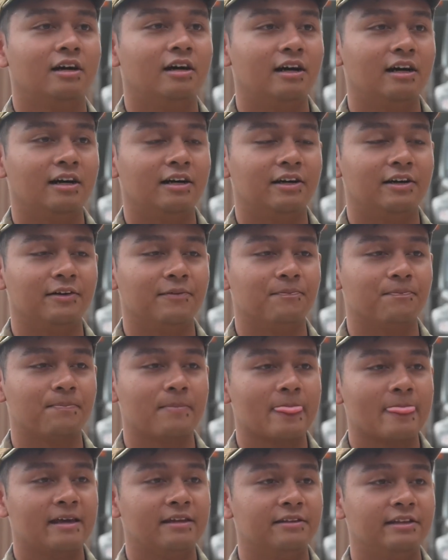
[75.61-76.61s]
Um,
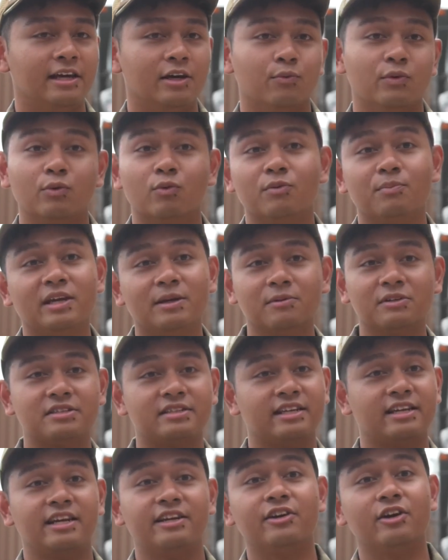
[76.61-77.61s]
then we wouldn't be able to
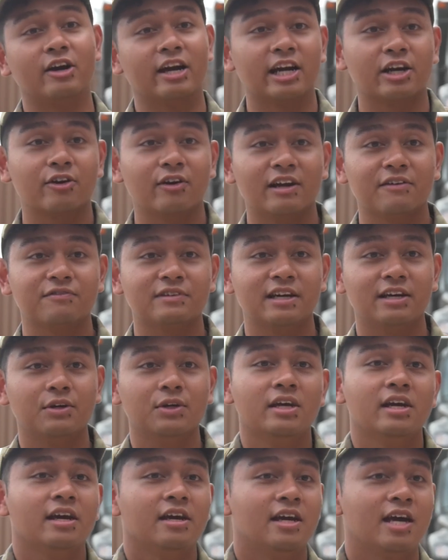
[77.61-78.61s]
send any aircraft
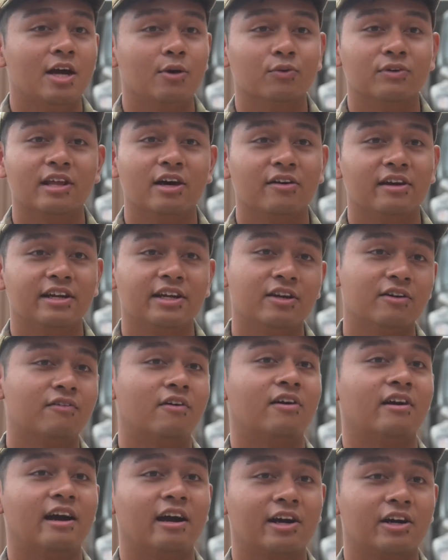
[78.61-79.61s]
out, and without any of
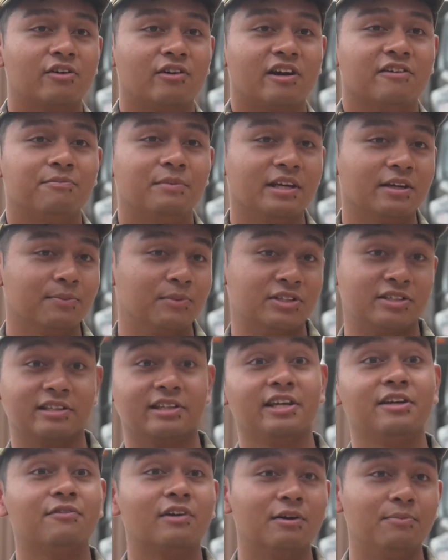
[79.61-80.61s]
our aircraft being able to
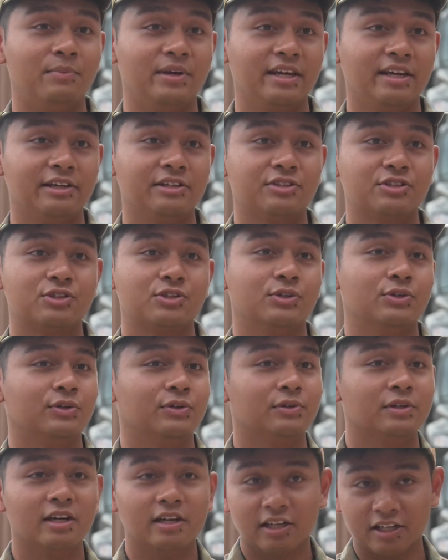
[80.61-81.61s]
leave our base
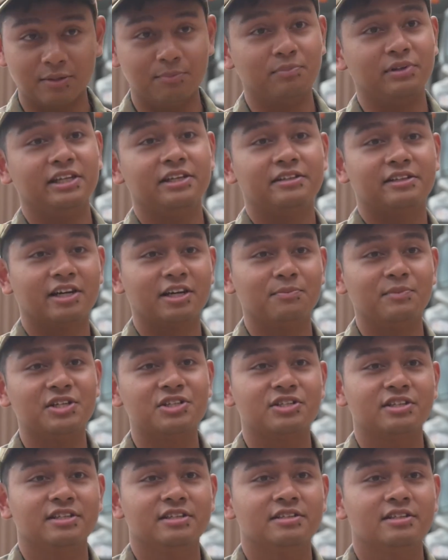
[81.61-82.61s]
to complete their
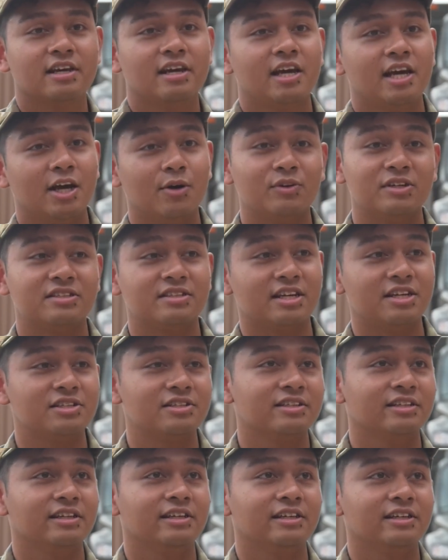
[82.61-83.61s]
missions, it would
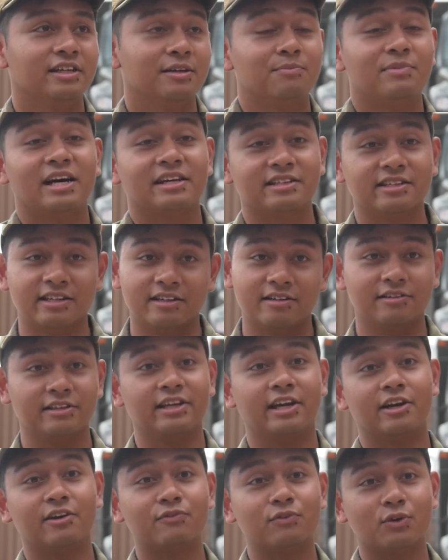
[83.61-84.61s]
essentially impact the,
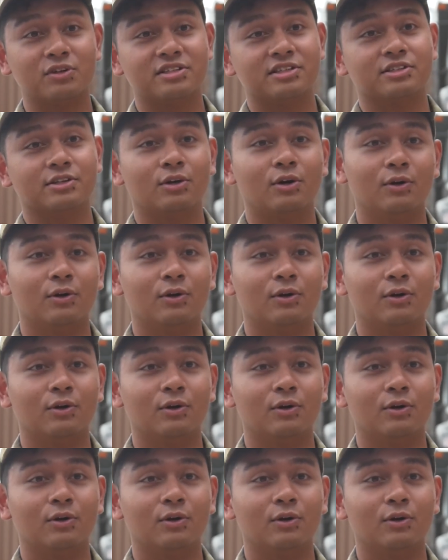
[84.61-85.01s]
the Air Force as a